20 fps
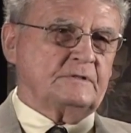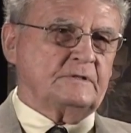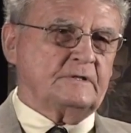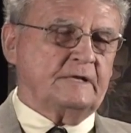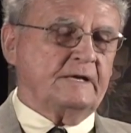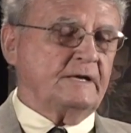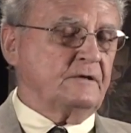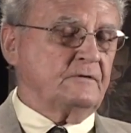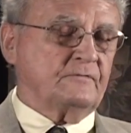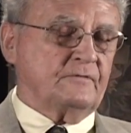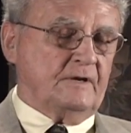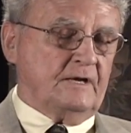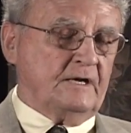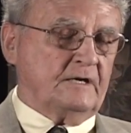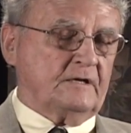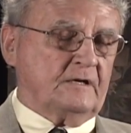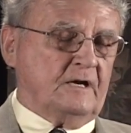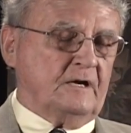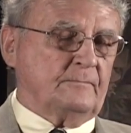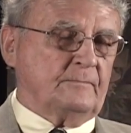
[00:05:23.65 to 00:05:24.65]
They didn't fly
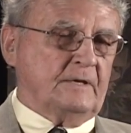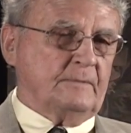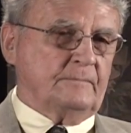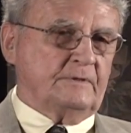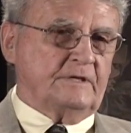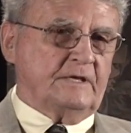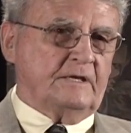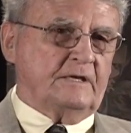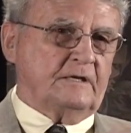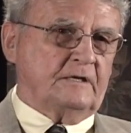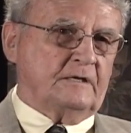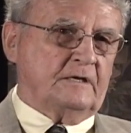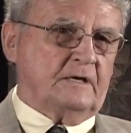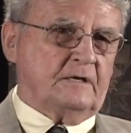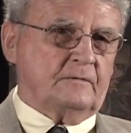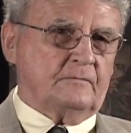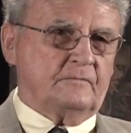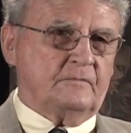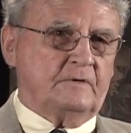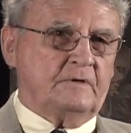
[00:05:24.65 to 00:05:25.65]
in combat, but they did a lot
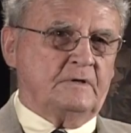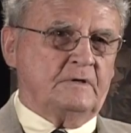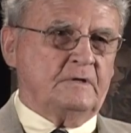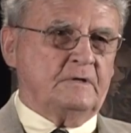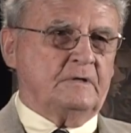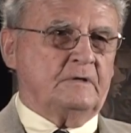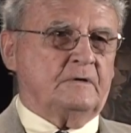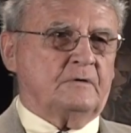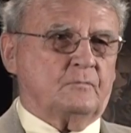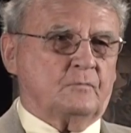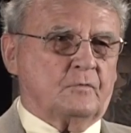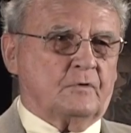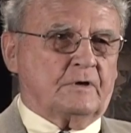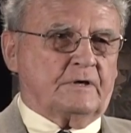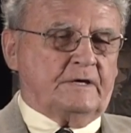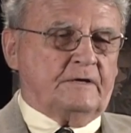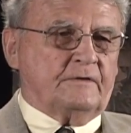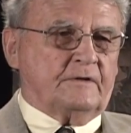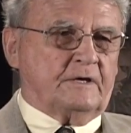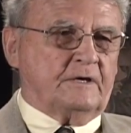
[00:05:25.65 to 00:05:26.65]
of
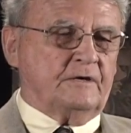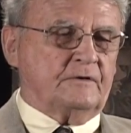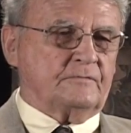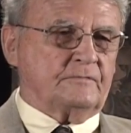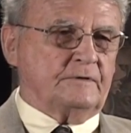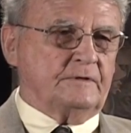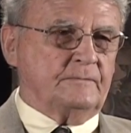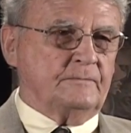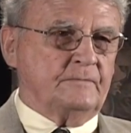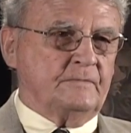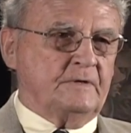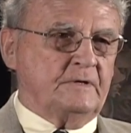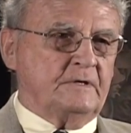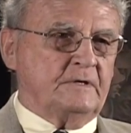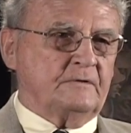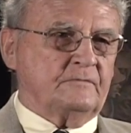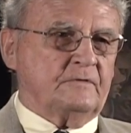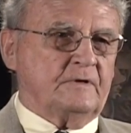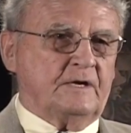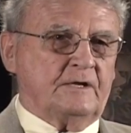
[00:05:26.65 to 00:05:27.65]
work in the country,
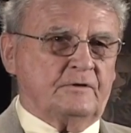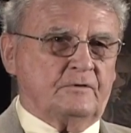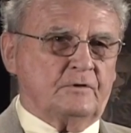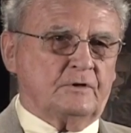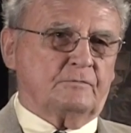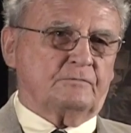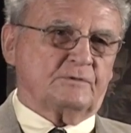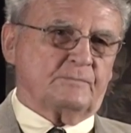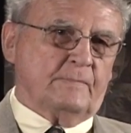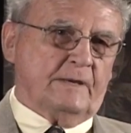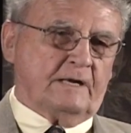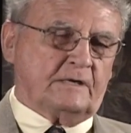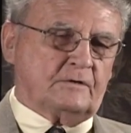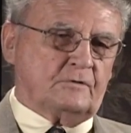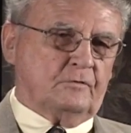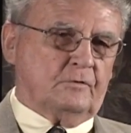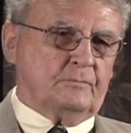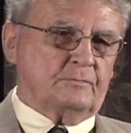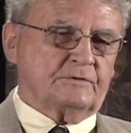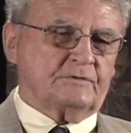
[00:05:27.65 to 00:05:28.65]
fly the older ones back to
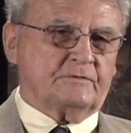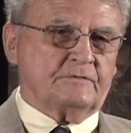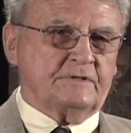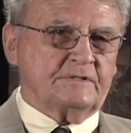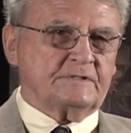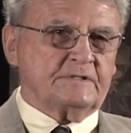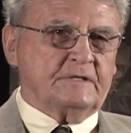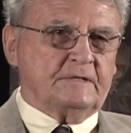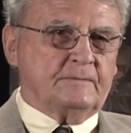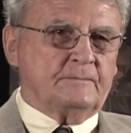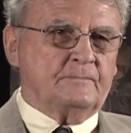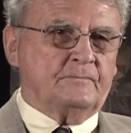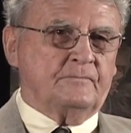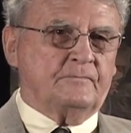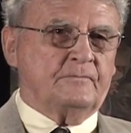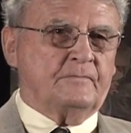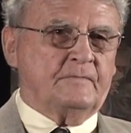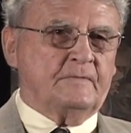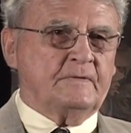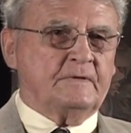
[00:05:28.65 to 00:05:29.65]
Corpus Christi,
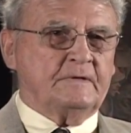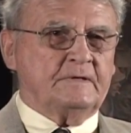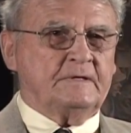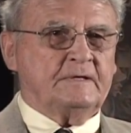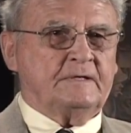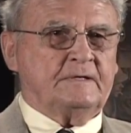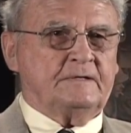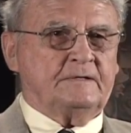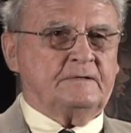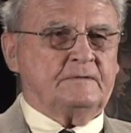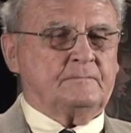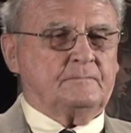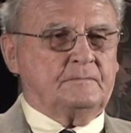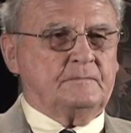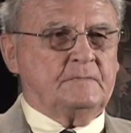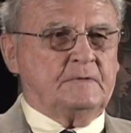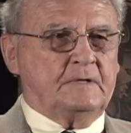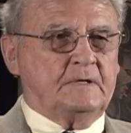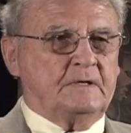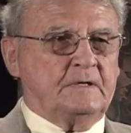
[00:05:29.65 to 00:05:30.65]
and uh,
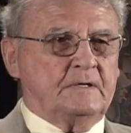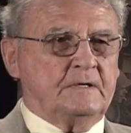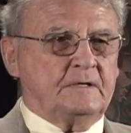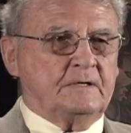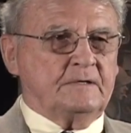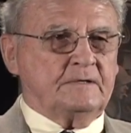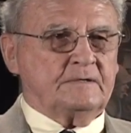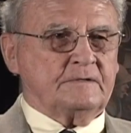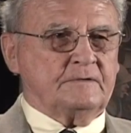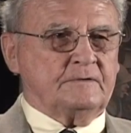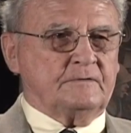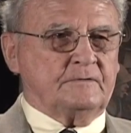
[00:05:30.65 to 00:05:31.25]
so.